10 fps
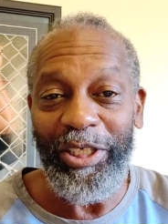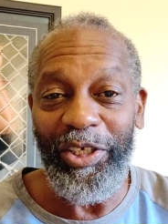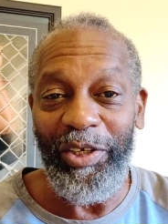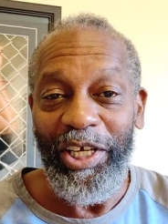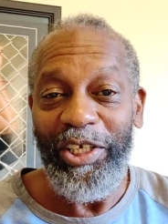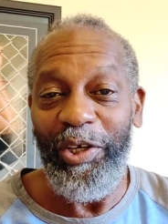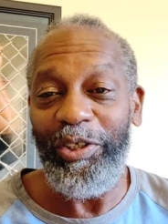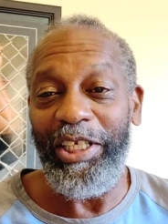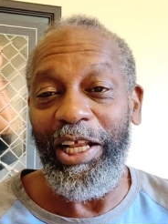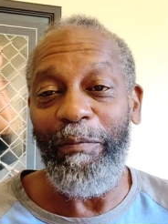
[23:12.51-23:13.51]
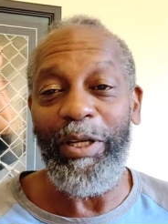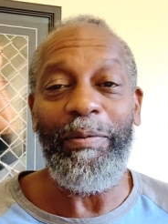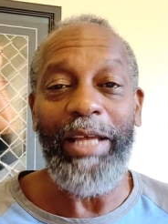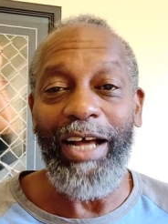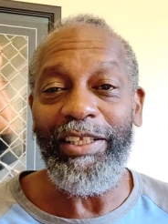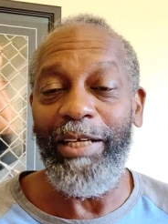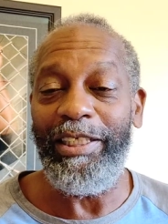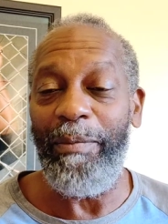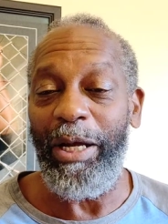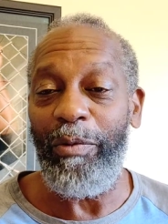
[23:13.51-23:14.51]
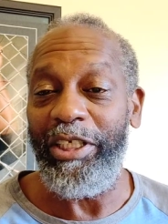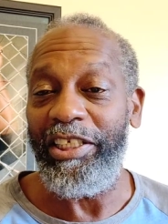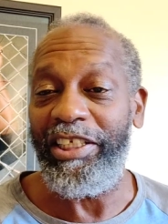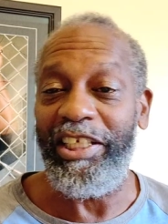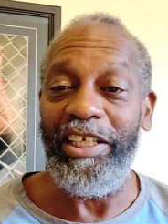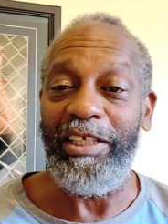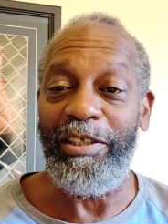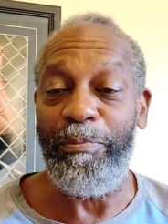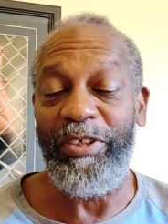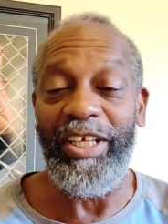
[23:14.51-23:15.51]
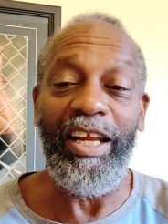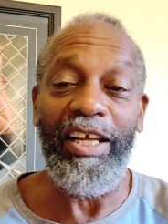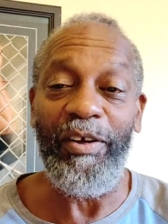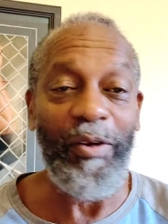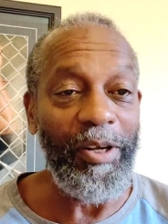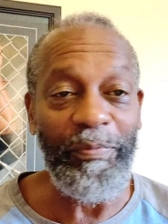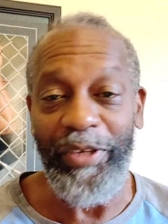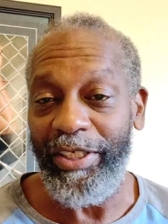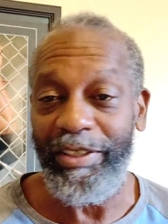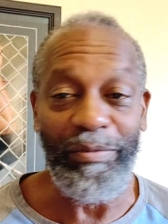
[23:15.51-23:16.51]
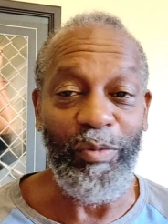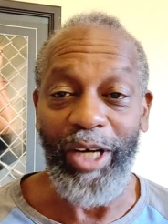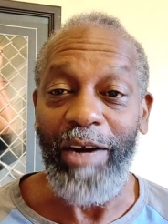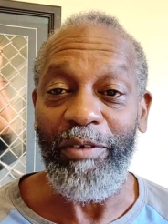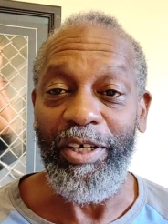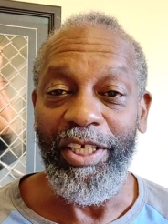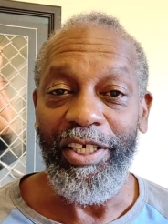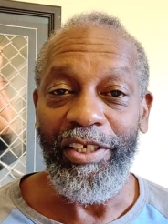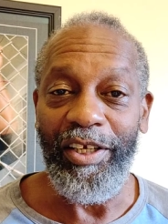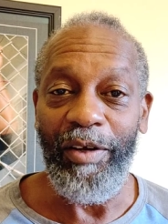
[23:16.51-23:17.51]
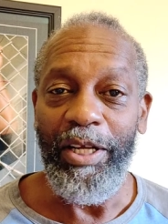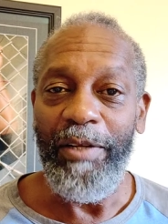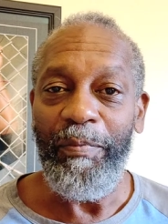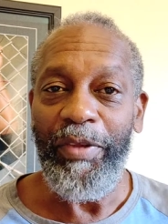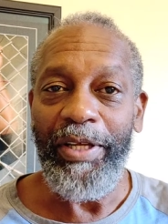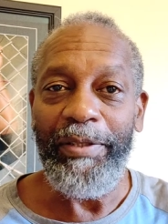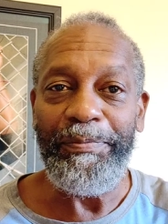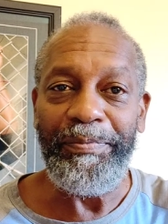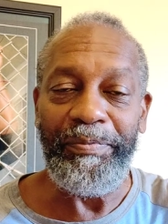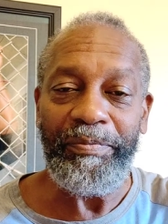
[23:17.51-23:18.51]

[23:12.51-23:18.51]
But you know, usually they would be out there and somebody would just steal it to sell it or just whatever, you know. Exactly.